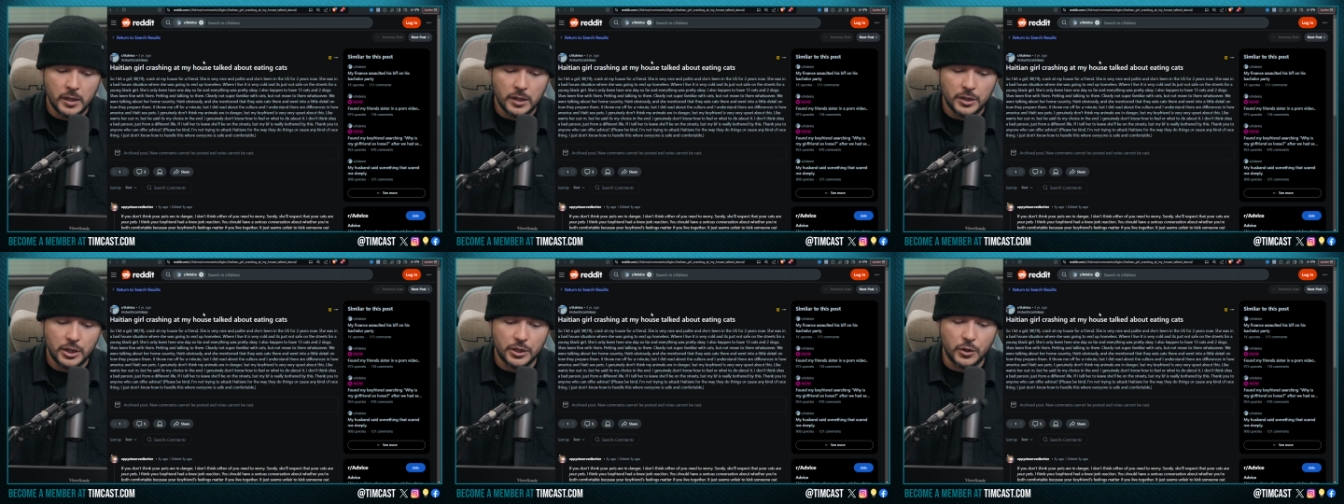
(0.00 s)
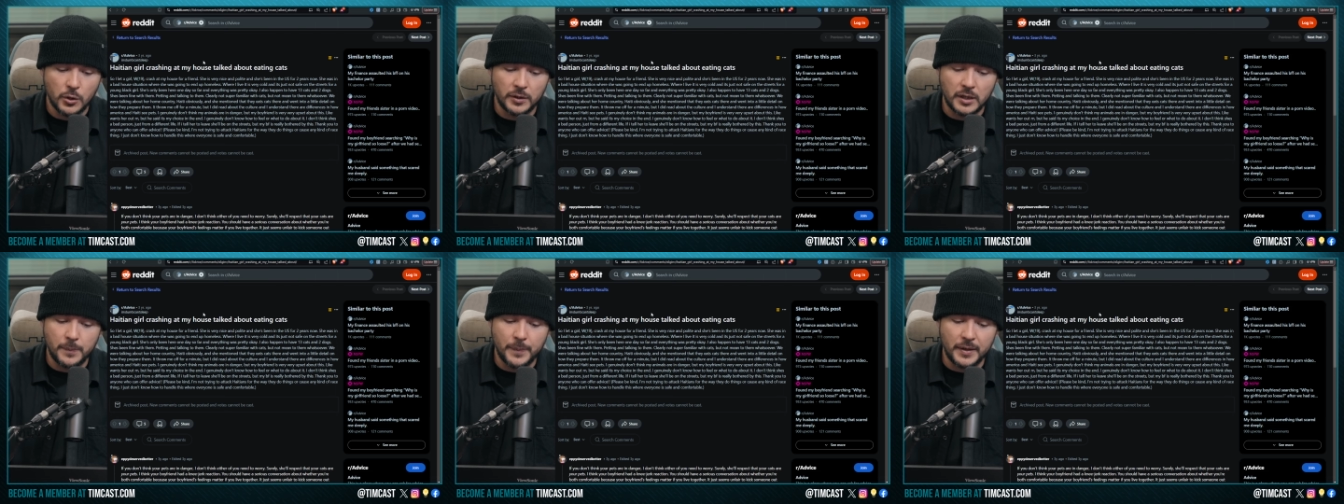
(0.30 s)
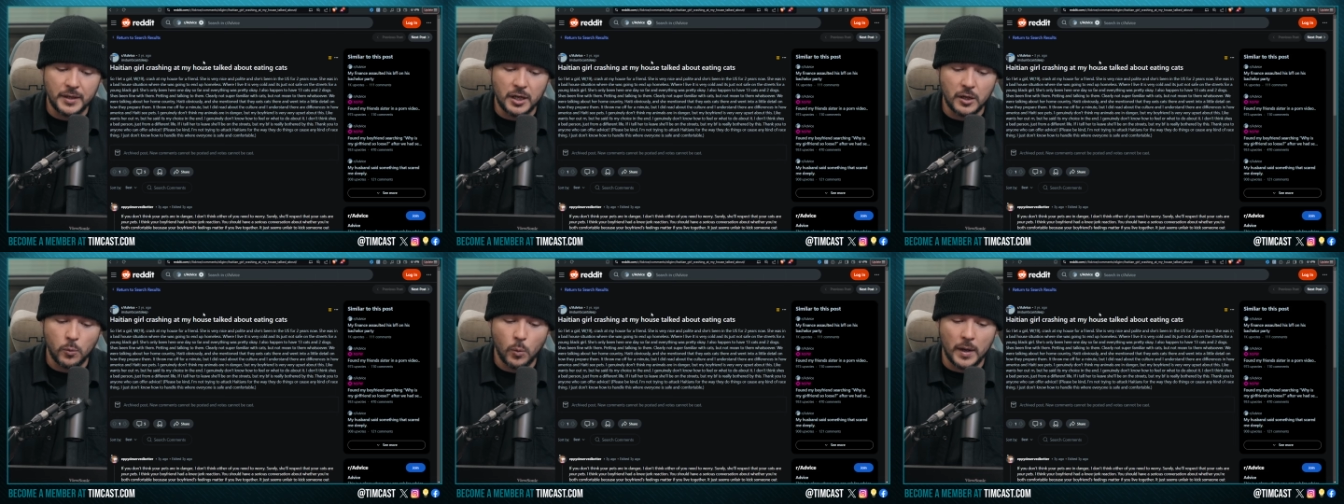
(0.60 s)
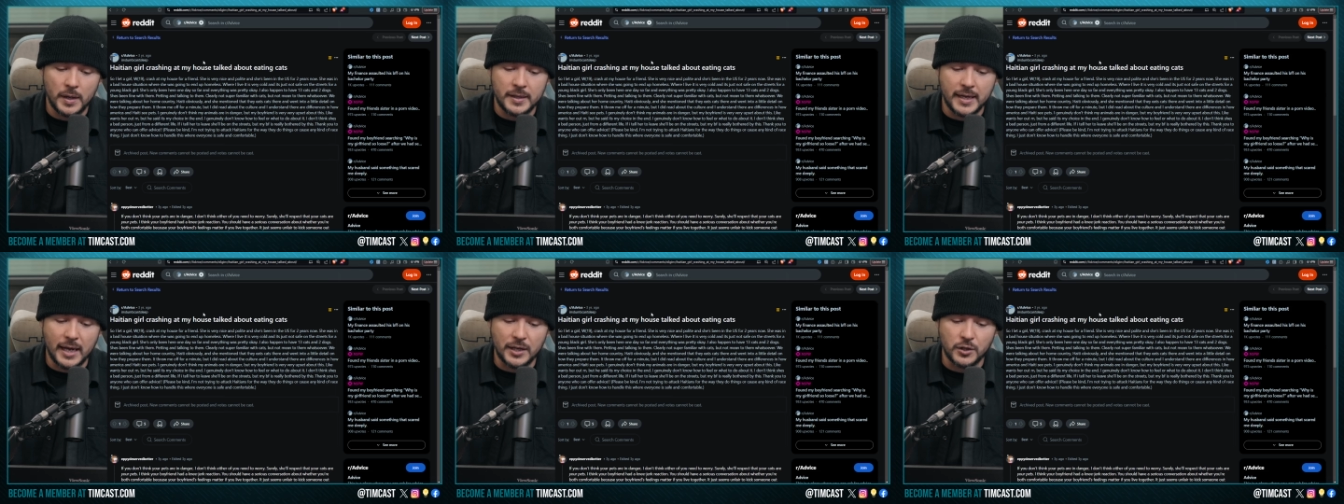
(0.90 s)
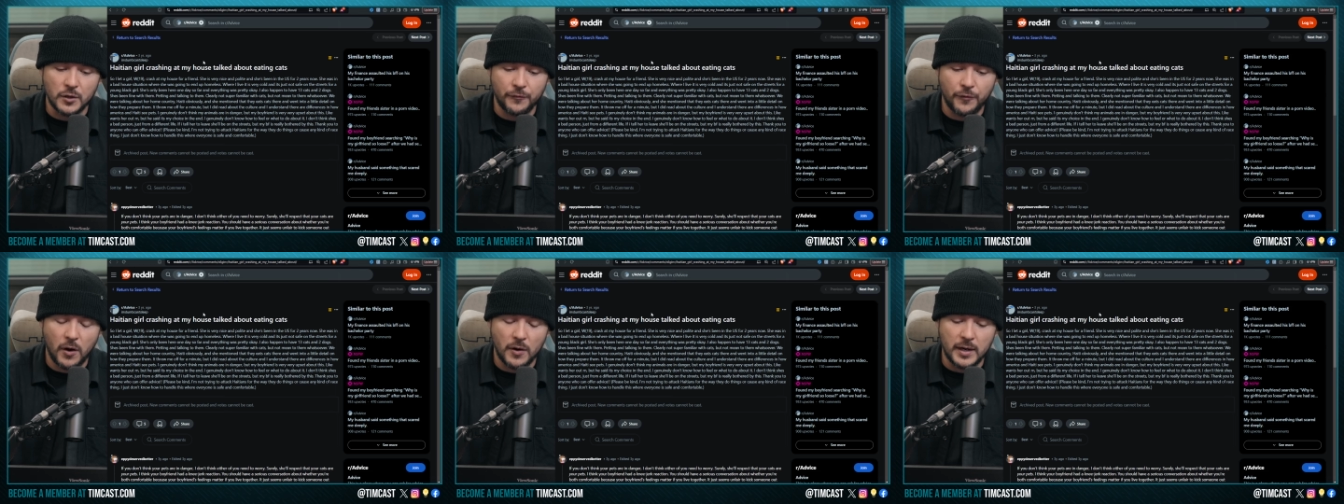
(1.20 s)
She's only been here one day
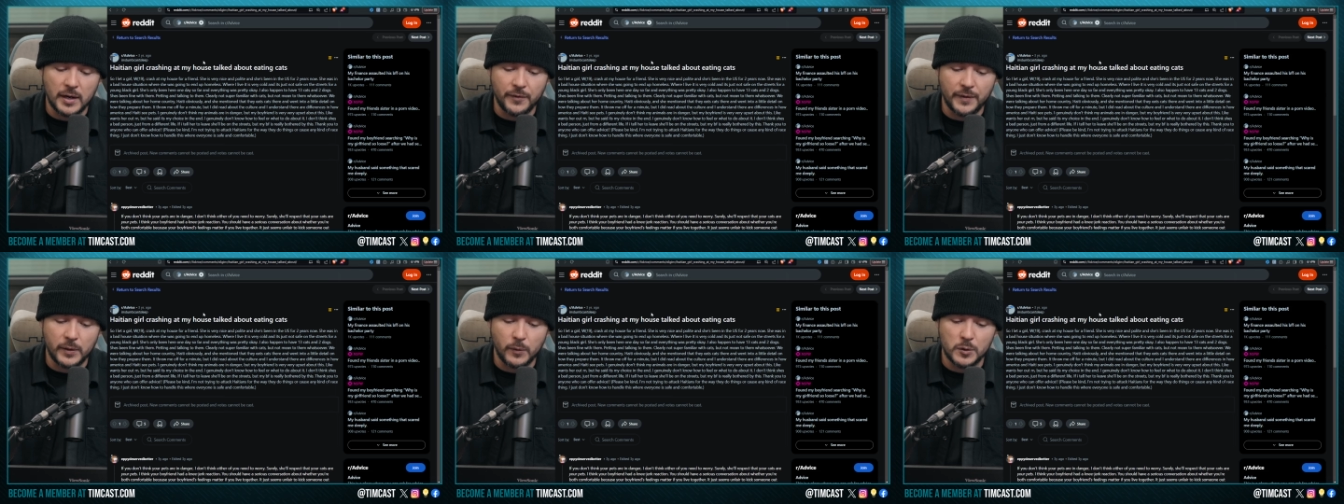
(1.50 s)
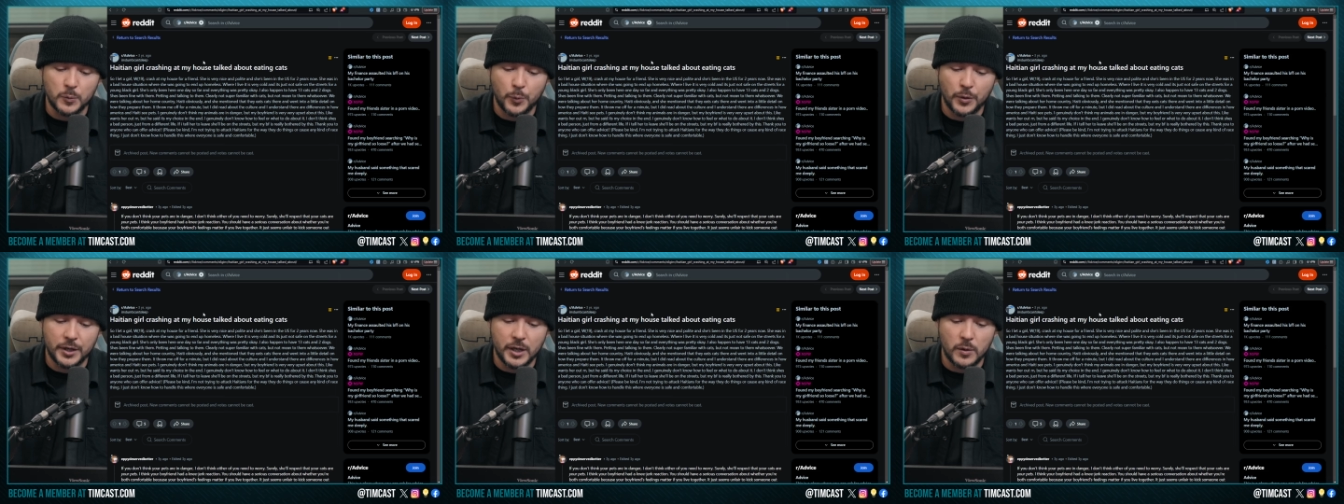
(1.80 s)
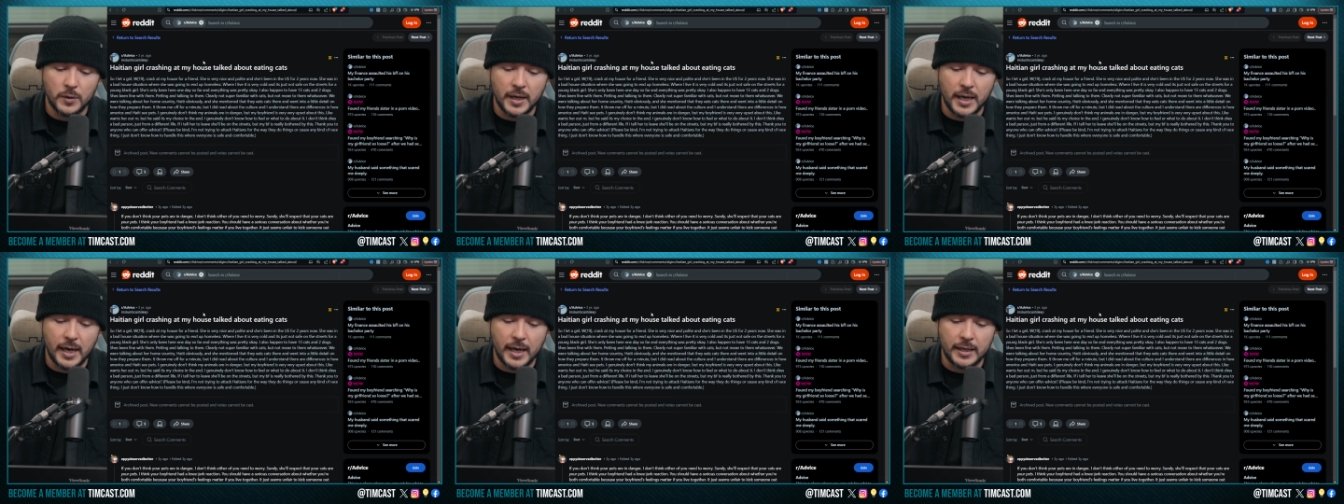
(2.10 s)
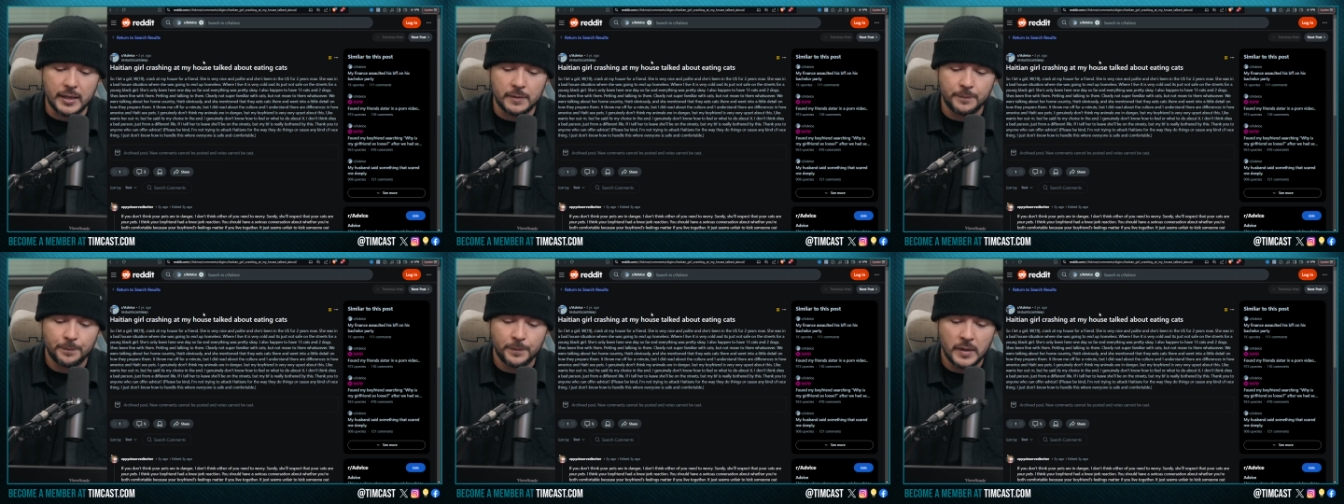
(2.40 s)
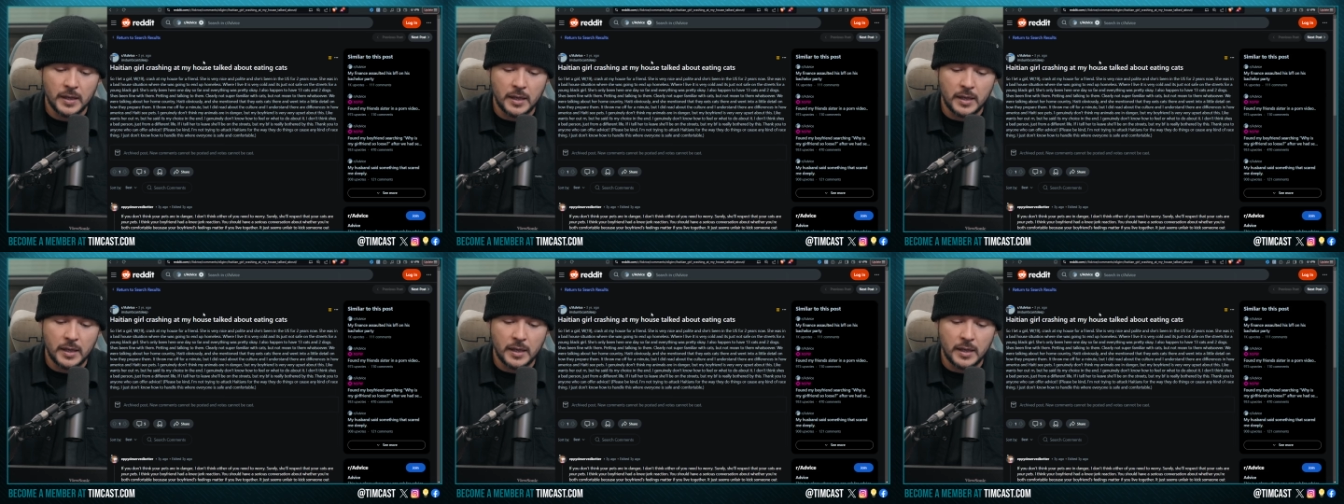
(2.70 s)
so far and everything was pretty okay.